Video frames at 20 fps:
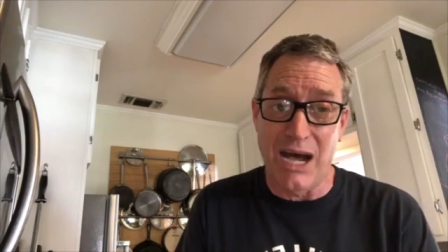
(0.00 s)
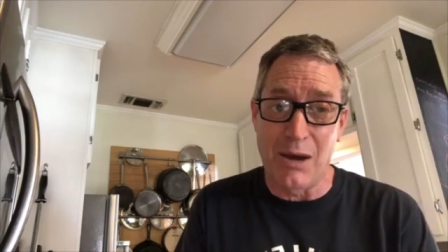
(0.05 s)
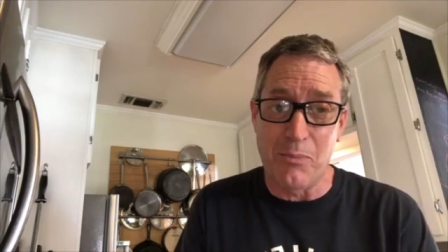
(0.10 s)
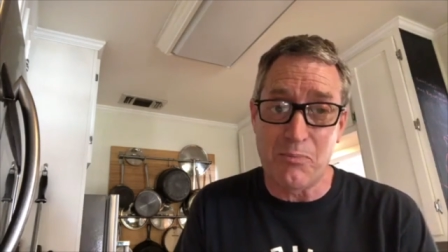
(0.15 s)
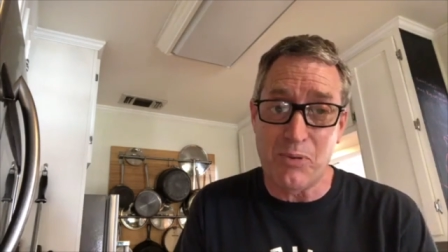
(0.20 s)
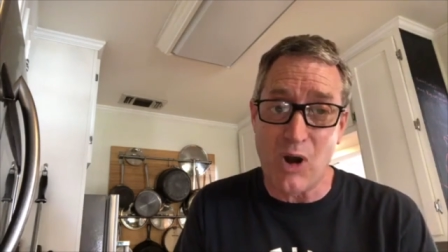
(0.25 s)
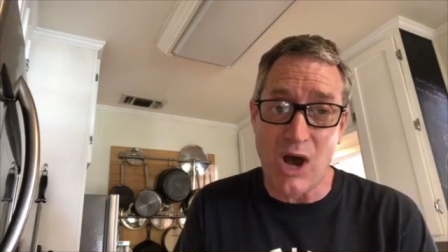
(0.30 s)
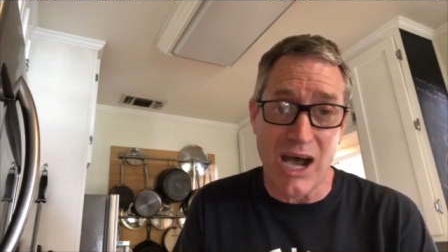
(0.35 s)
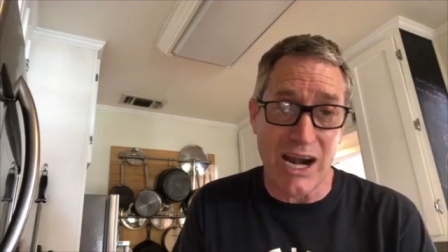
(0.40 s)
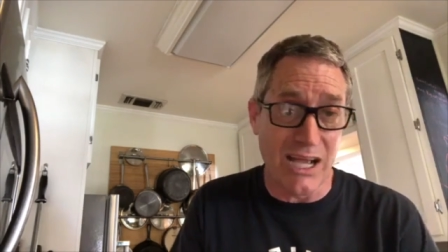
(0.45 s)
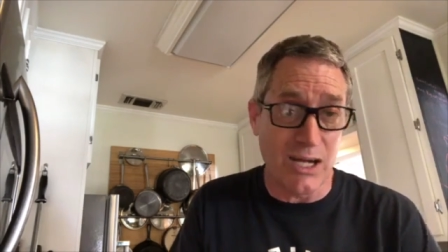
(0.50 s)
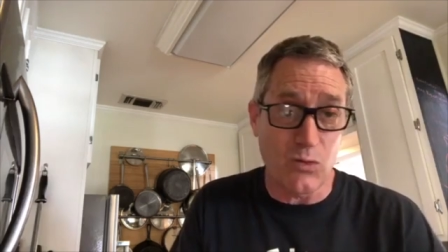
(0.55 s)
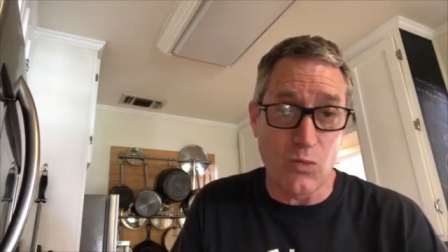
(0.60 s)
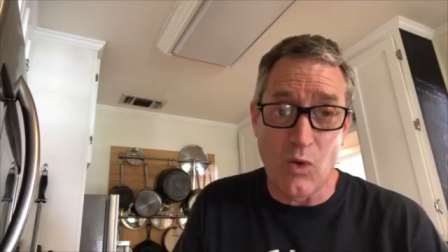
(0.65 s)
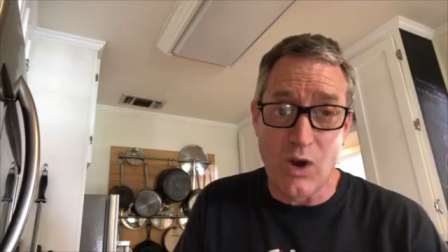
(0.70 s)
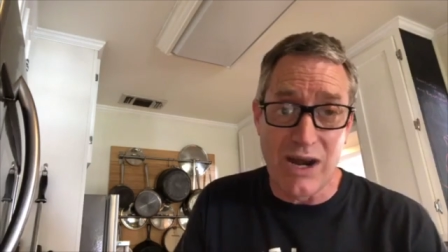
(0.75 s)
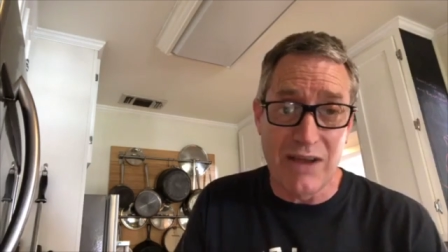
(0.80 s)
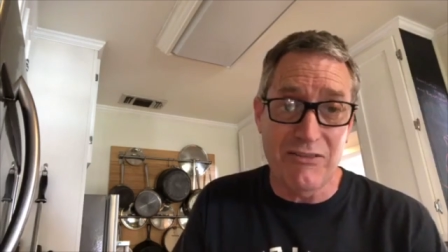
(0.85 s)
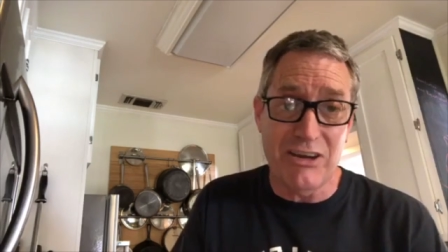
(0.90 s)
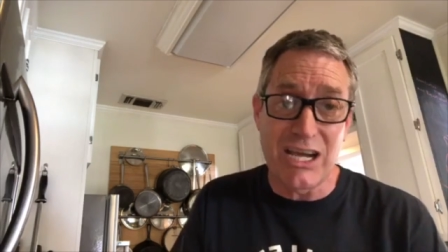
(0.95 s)
uh, product,
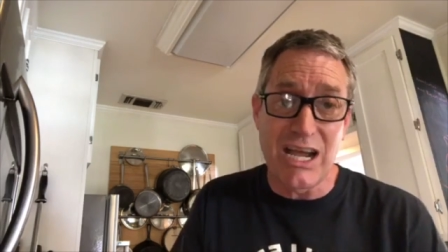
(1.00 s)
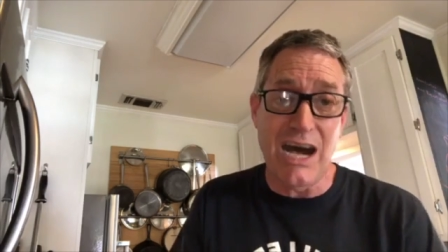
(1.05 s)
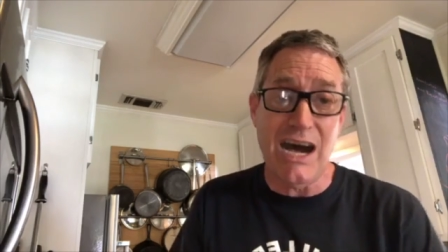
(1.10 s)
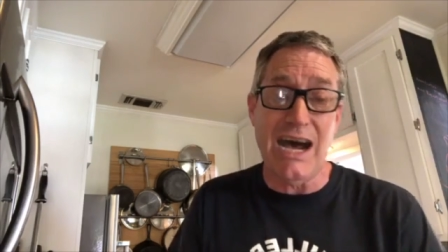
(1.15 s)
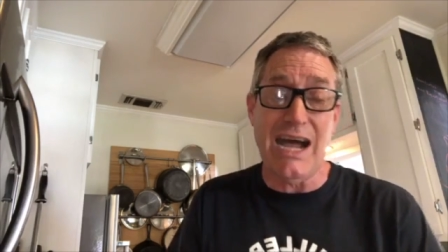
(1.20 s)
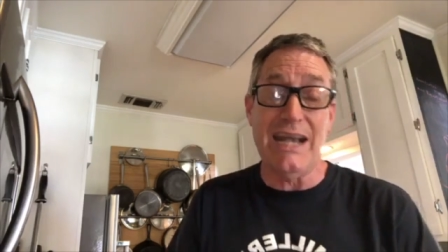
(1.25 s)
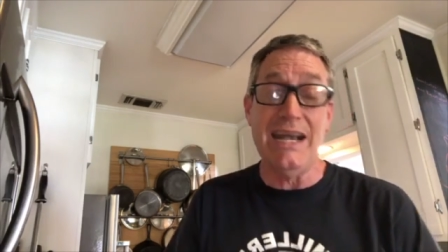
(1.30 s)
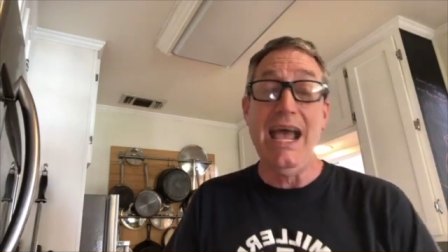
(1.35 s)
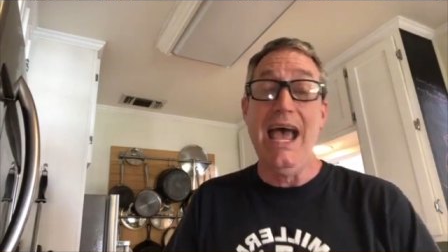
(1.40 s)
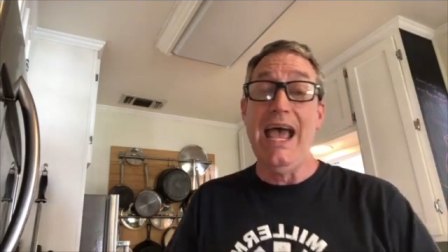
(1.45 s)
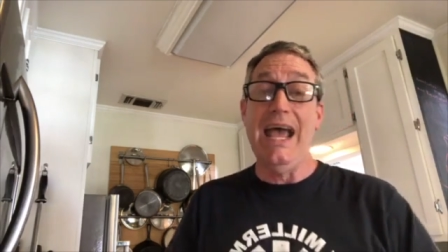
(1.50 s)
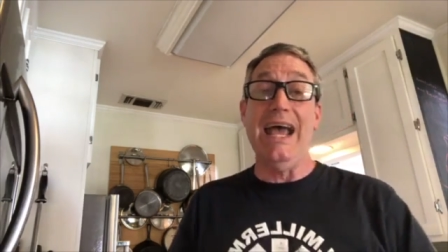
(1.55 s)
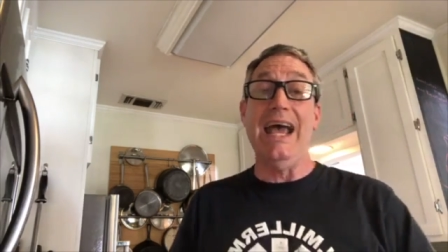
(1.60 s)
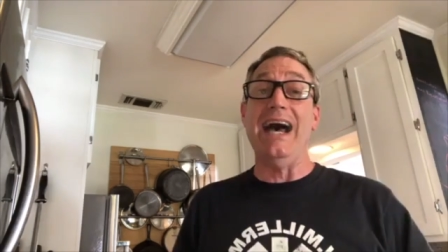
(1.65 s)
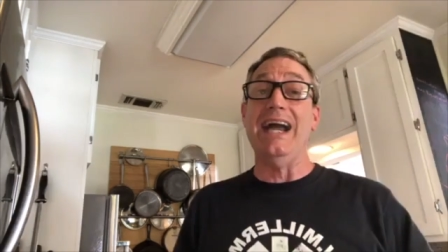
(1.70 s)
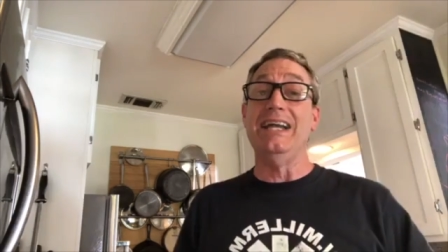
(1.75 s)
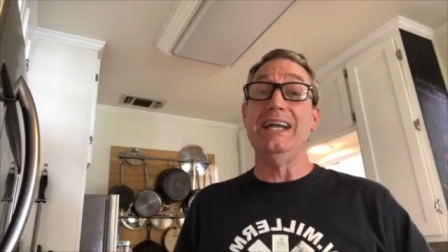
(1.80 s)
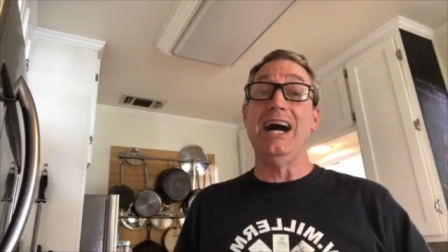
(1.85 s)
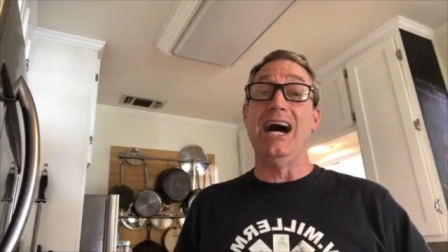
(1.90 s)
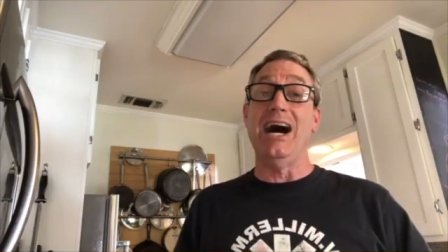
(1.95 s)
one of a kind,
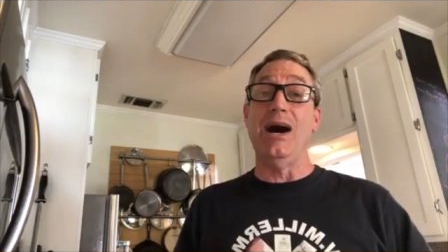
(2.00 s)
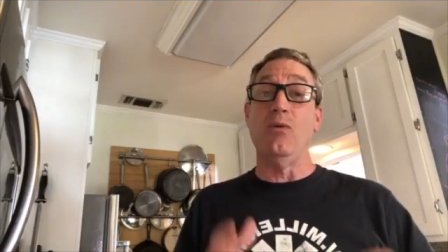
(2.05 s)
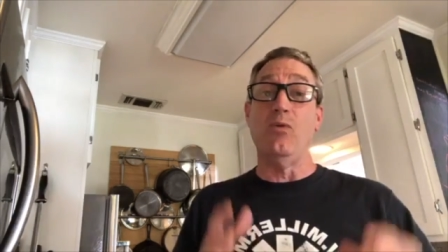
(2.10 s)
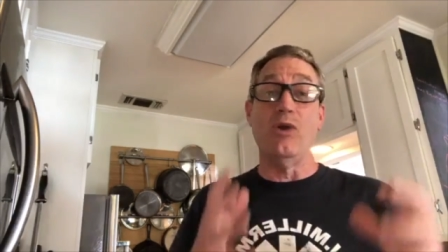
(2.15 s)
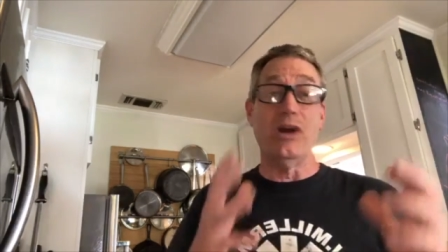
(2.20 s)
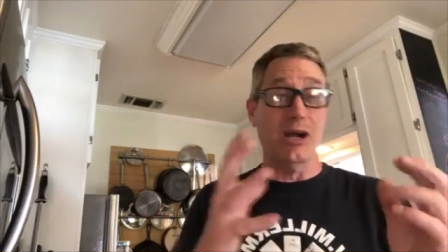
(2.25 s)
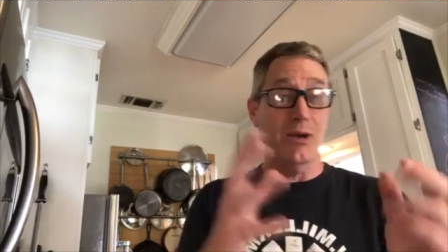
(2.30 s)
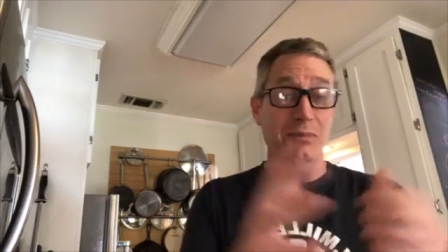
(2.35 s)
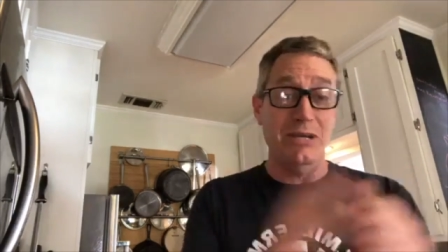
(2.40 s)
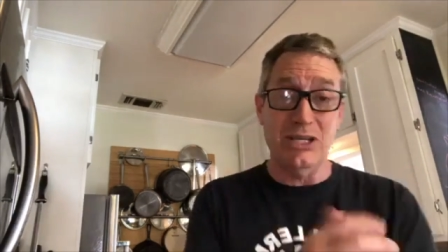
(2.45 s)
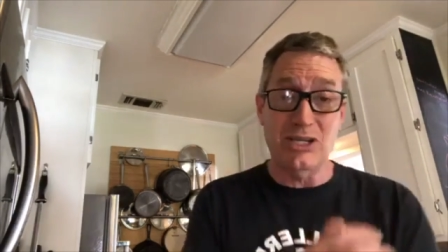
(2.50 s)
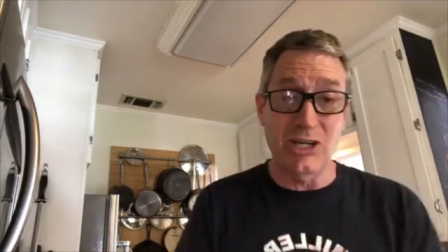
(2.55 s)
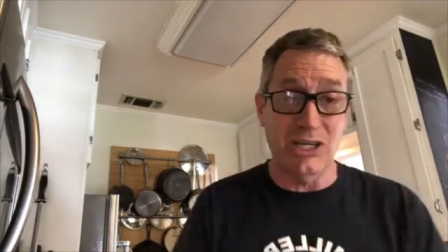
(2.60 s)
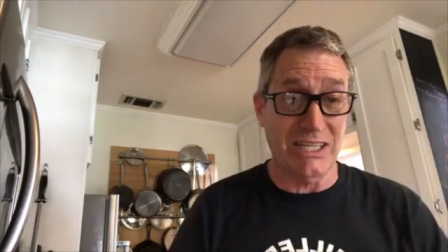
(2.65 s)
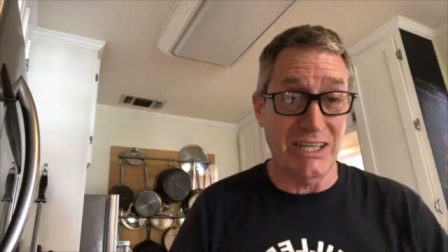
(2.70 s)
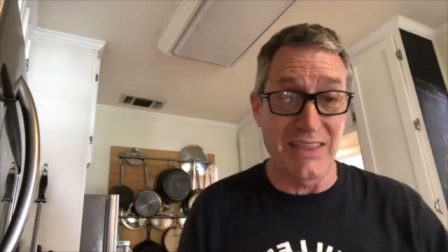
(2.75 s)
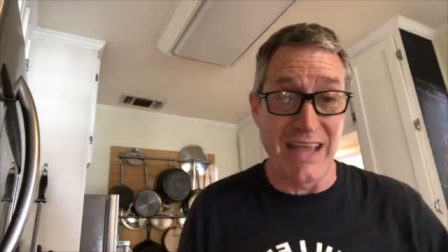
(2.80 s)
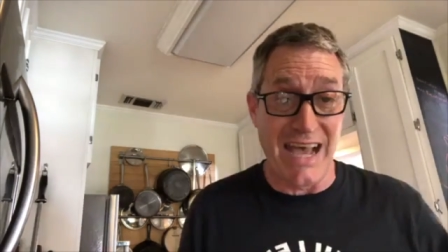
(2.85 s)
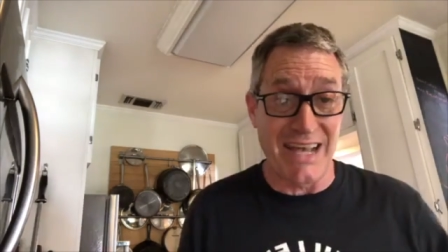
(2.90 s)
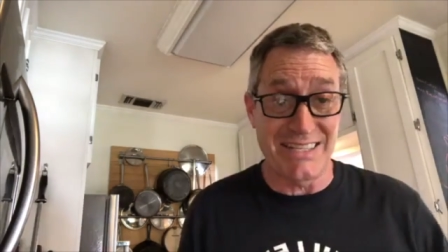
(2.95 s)
and uh, we're going to be
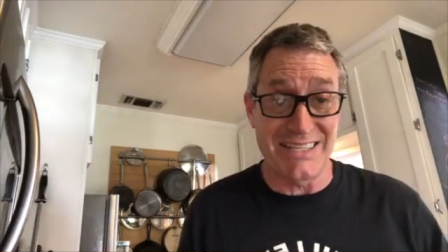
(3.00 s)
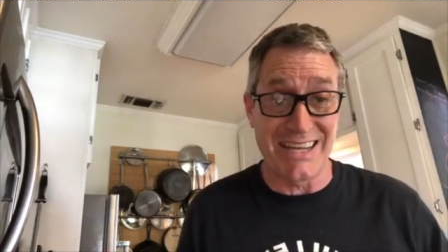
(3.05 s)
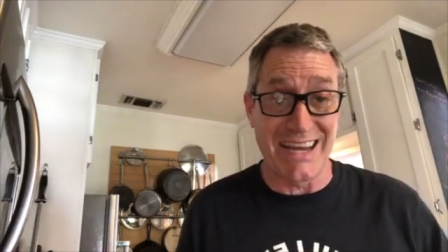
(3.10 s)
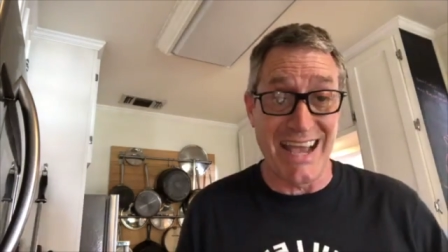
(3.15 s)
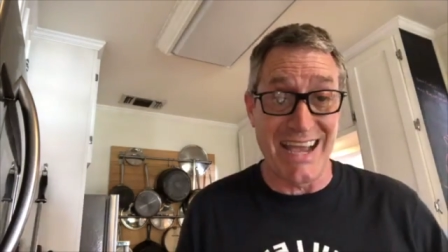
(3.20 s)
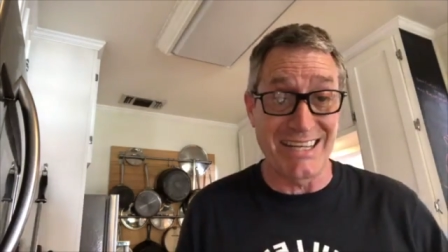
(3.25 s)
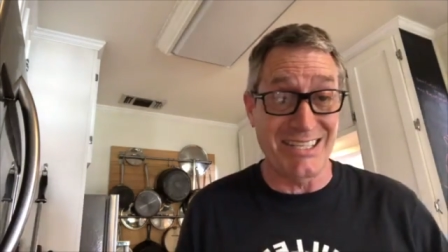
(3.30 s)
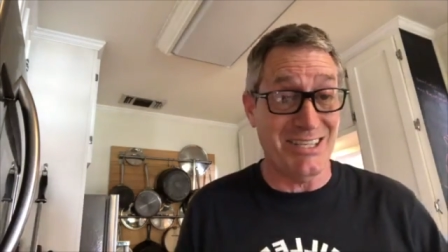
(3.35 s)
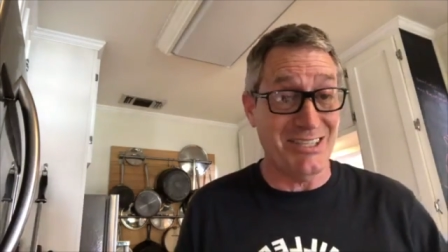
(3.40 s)
cooking that today.